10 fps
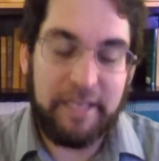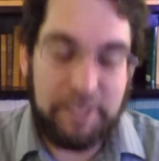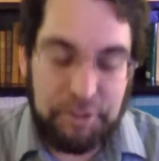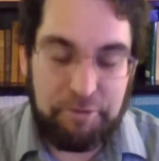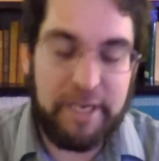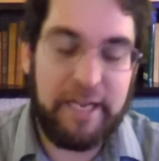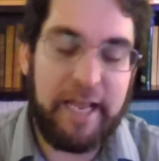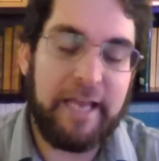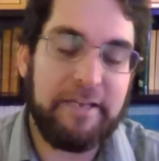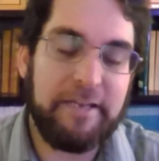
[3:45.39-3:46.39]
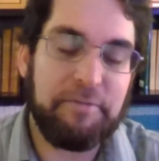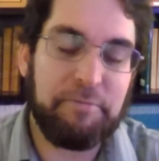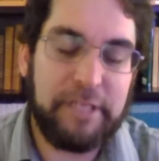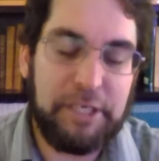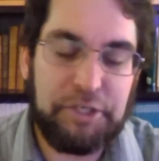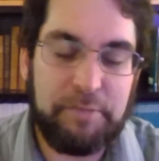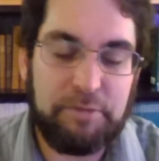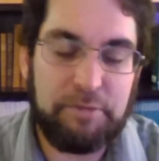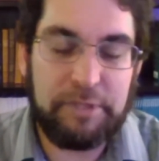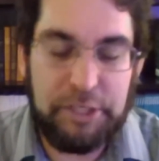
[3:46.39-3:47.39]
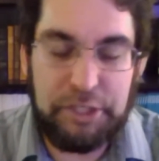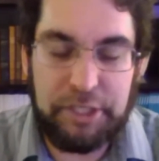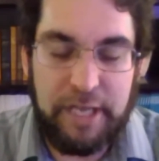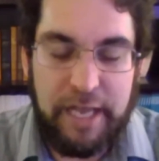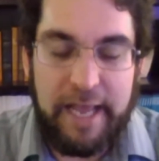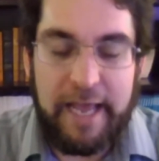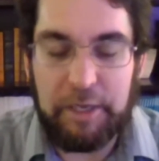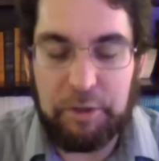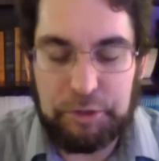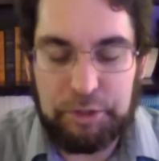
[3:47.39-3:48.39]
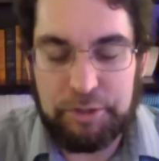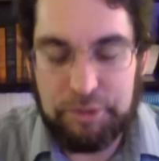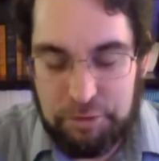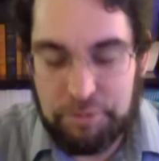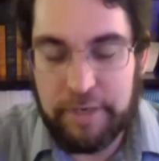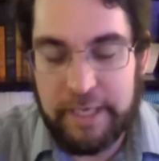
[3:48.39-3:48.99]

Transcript: history and the relationship to religion and culture too.